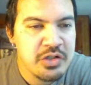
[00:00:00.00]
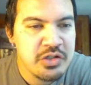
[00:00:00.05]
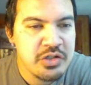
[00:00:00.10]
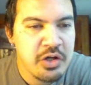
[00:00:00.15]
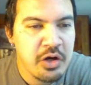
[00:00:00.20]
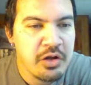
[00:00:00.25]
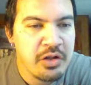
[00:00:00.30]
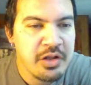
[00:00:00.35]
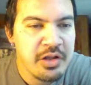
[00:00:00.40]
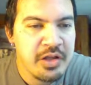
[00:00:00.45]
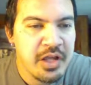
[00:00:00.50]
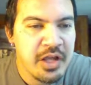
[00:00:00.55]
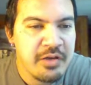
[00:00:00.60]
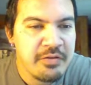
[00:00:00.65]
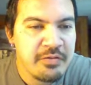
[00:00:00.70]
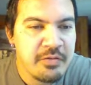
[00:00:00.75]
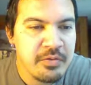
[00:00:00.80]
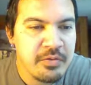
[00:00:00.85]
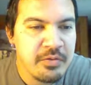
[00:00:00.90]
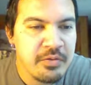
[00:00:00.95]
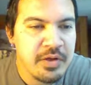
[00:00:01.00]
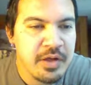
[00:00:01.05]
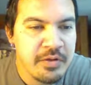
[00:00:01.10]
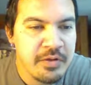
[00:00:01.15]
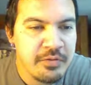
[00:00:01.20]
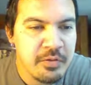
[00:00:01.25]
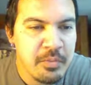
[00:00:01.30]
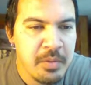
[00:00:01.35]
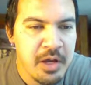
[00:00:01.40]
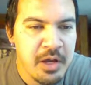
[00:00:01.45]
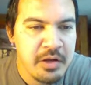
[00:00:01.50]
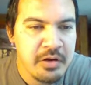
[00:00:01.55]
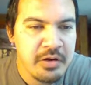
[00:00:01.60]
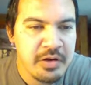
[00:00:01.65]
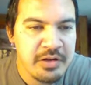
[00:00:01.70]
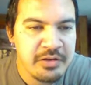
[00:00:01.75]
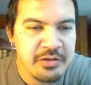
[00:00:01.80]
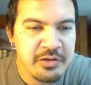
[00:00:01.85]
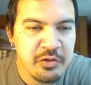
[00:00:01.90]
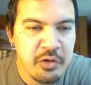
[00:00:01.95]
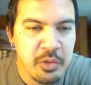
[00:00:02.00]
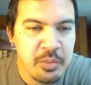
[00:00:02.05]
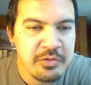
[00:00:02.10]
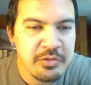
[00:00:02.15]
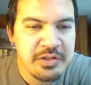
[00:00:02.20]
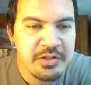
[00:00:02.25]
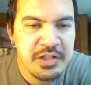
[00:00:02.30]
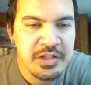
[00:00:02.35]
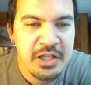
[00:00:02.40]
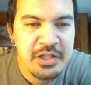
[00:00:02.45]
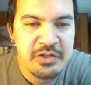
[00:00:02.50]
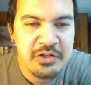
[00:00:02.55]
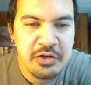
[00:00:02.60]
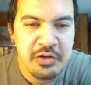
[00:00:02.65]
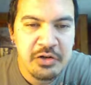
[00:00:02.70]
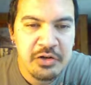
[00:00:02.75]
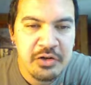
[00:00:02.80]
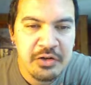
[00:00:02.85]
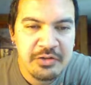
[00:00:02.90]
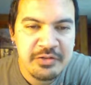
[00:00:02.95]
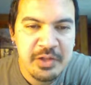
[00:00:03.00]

Charlotte Heffelmeyer is a normal teenage girl,